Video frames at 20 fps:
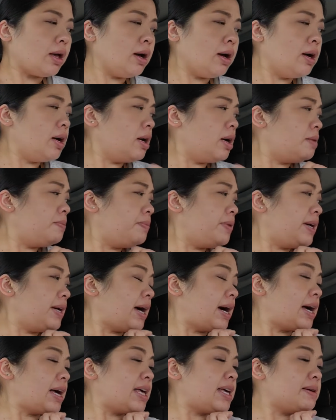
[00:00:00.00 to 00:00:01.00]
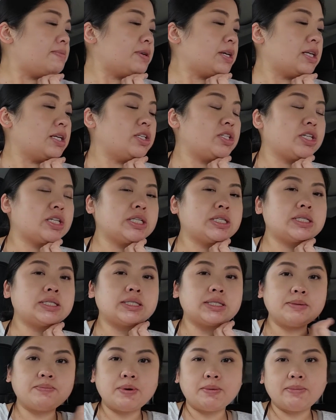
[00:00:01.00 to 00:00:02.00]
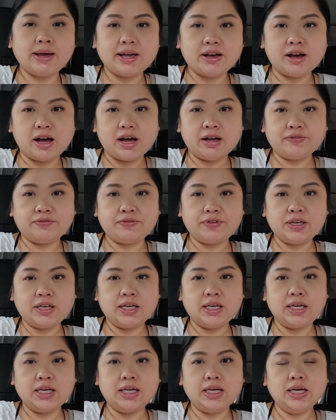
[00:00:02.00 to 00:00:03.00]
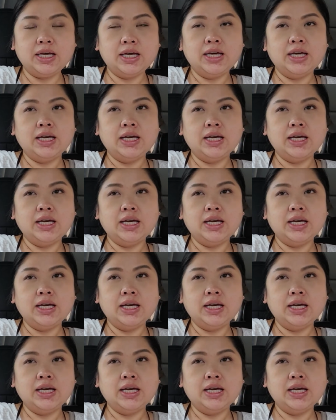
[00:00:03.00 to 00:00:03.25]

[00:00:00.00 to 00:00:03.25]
Uh, but I am gonna just sip on my coffee,